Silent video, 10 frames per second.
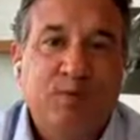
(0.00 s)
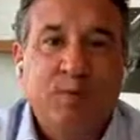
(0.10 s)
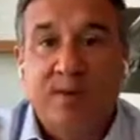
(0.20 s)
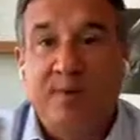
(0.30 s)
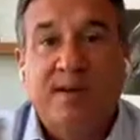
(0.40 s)

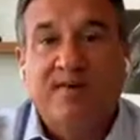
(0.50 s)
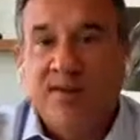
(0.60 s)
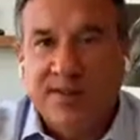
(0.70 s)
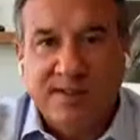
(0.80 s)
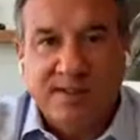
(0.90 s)

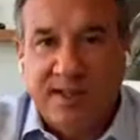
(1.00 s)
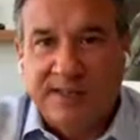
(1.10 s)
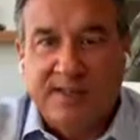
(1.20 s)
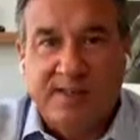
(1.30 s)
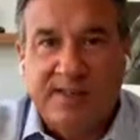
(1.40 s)
metaverse,
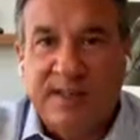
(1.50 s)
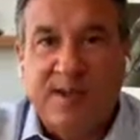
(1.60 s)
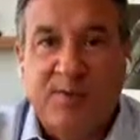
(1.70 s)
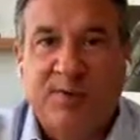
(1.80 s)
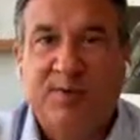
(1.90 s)
as an
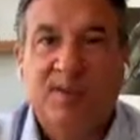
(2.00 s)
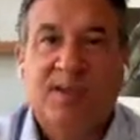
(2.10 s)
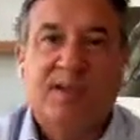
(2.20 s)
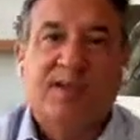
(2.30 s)
example,